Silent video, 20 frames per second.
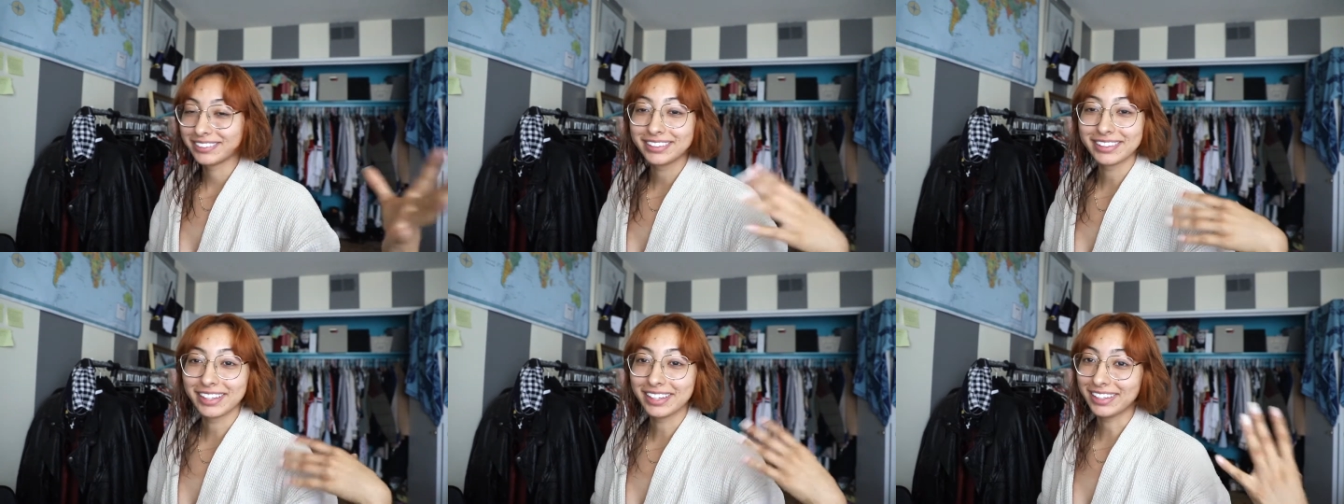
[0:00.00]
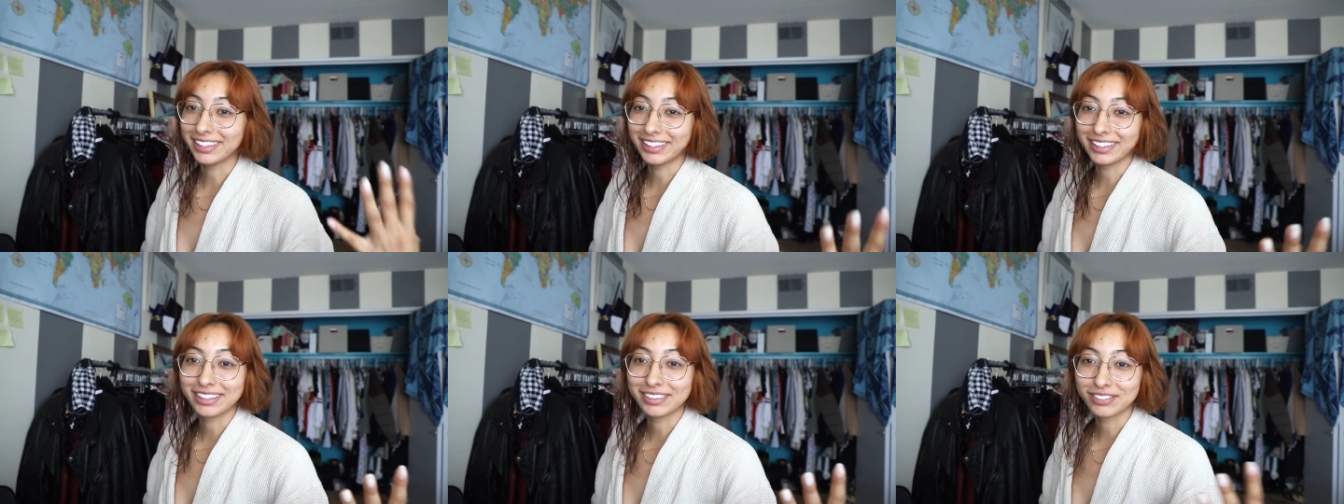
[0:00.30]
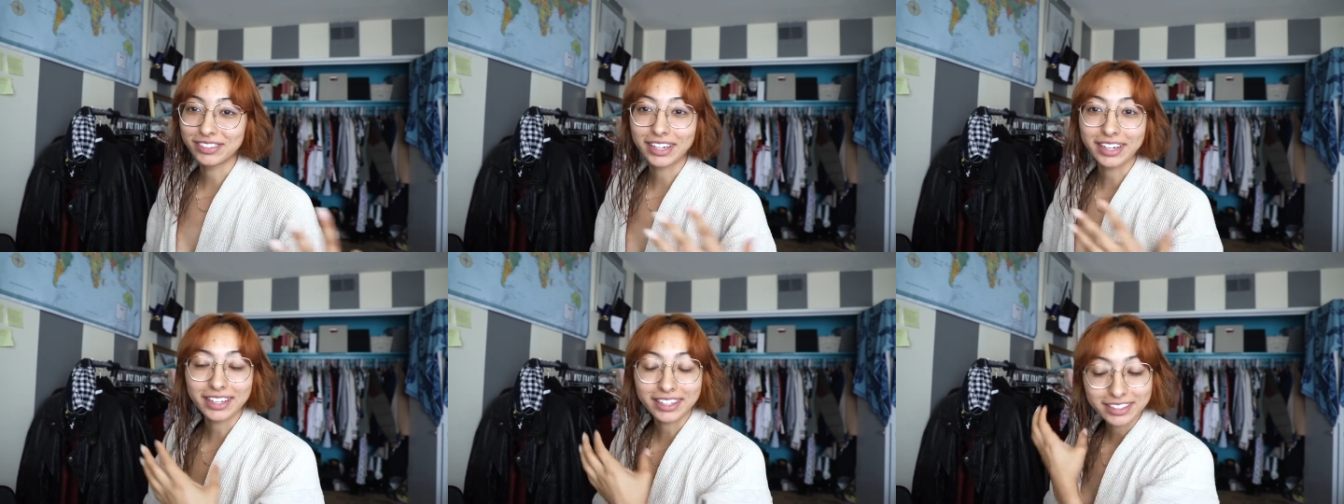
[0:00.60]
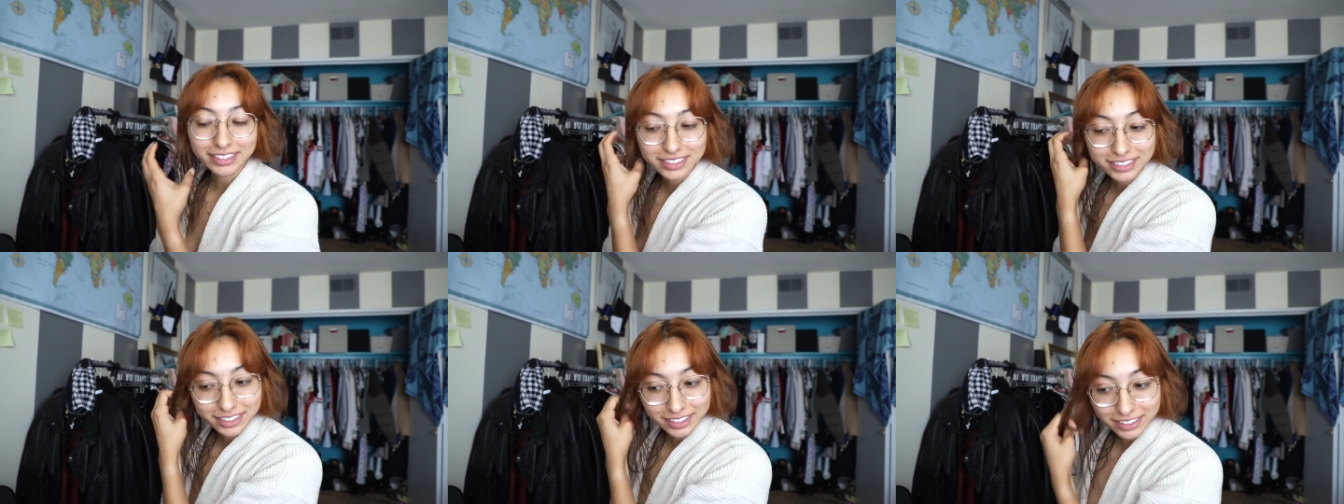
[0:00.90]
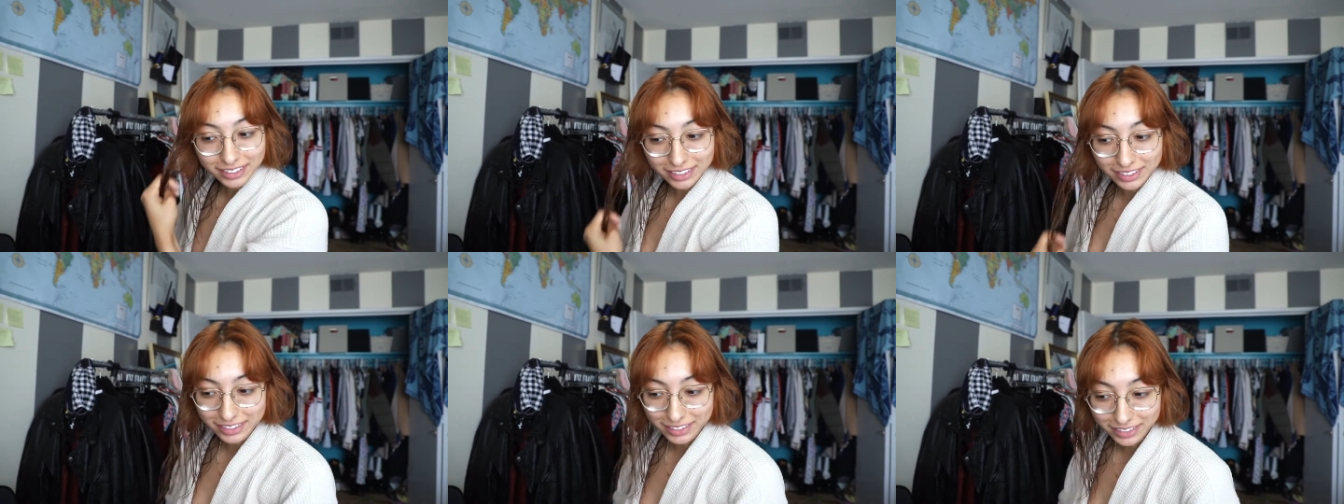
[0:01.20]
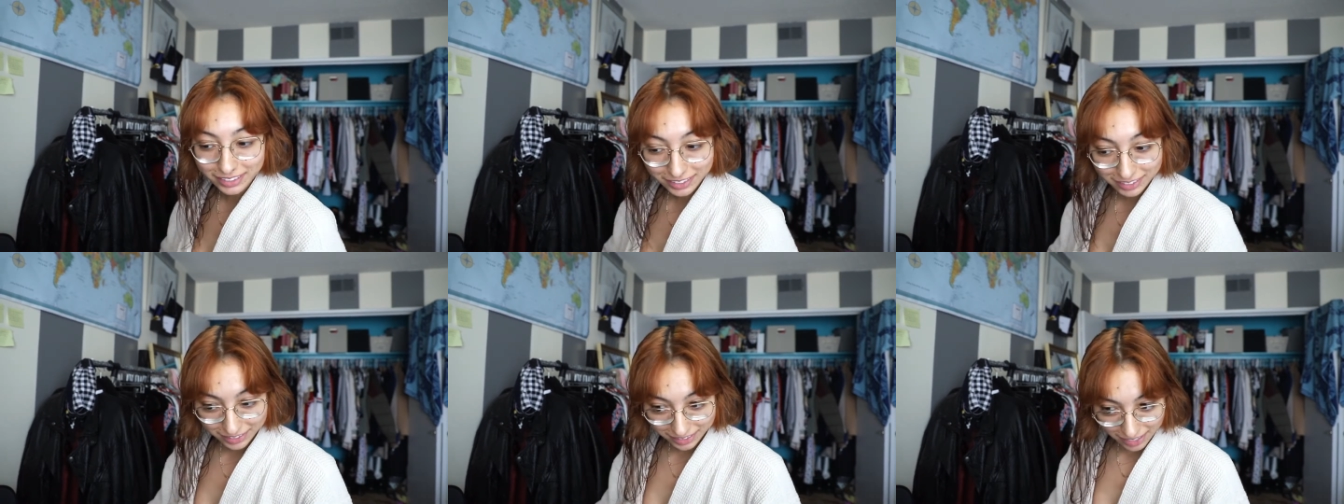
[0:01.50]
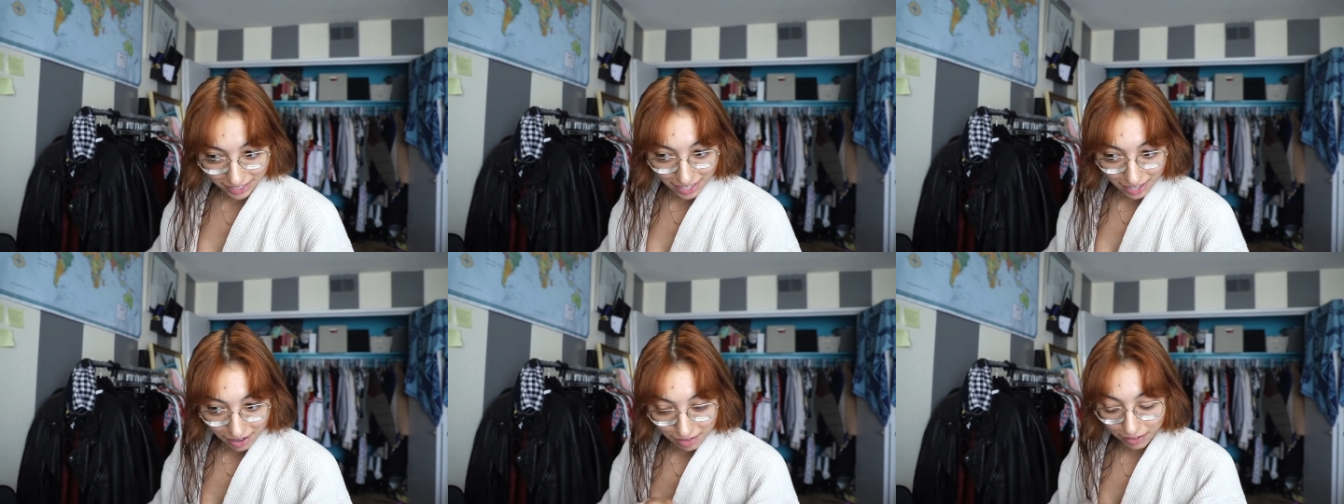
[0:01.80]
Like, if I hadn't done this,
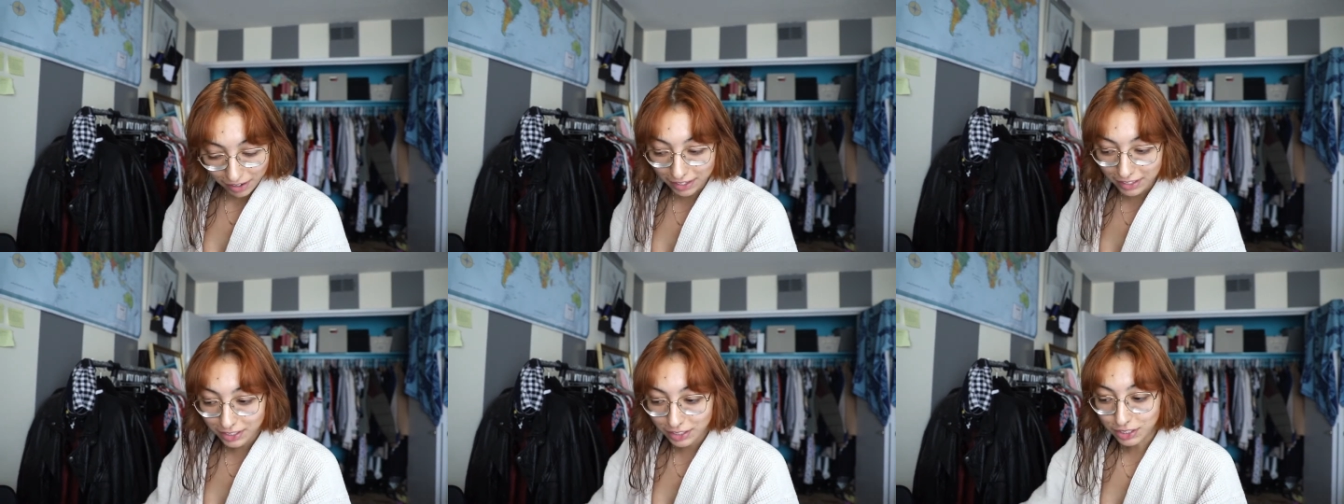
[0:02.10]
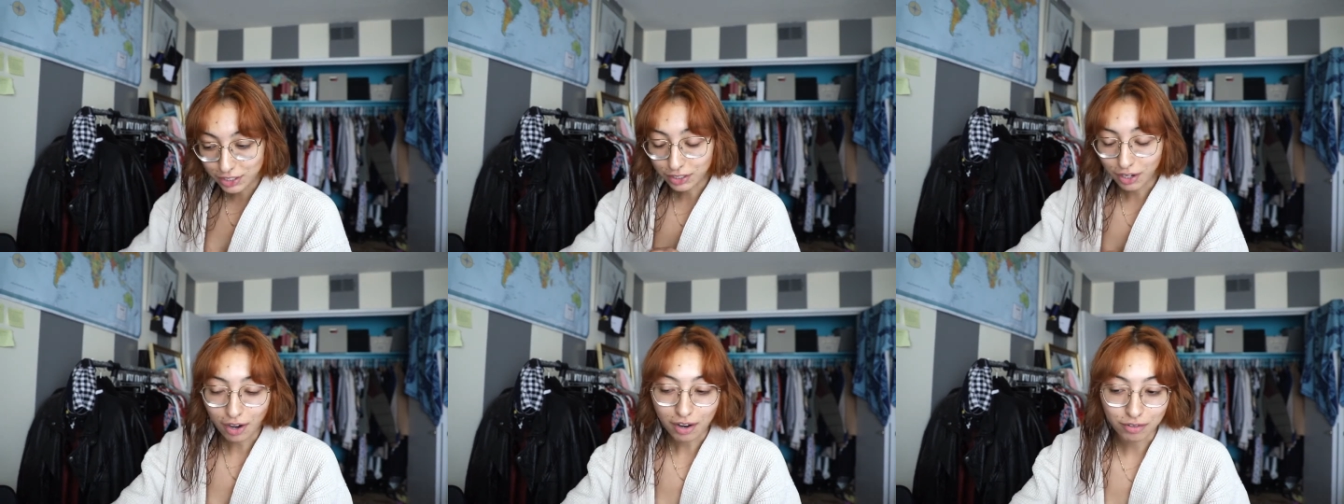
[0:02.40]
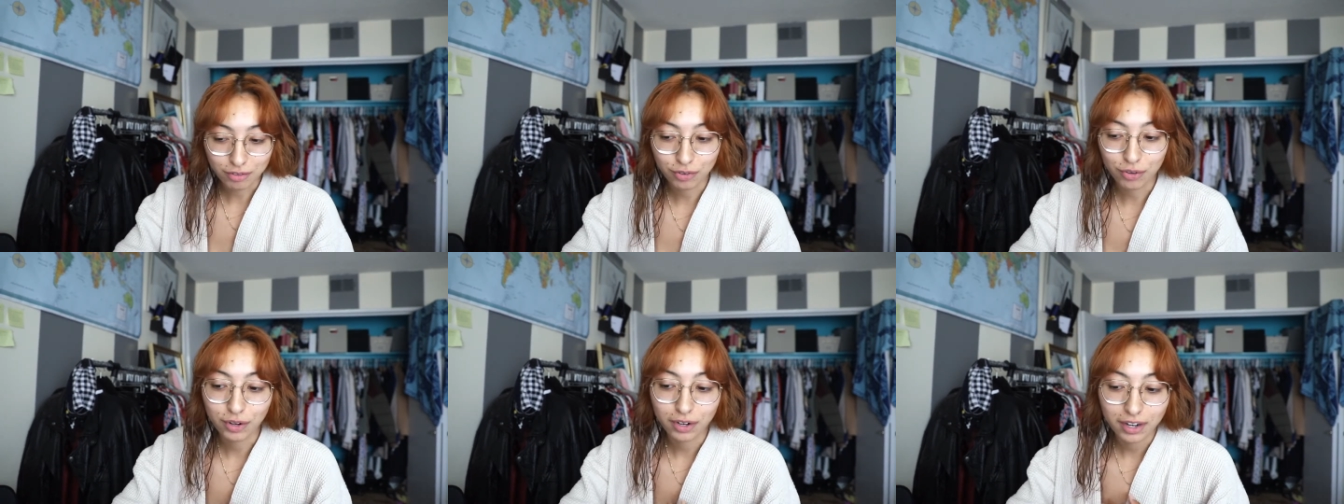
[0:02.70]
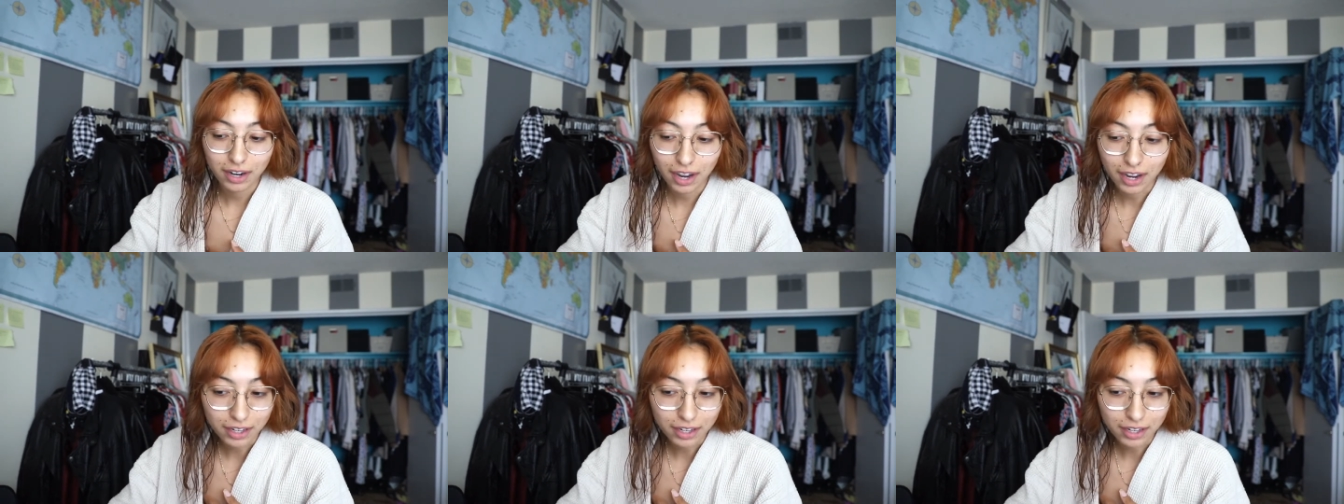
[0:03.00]
if I hadn't just gone for it,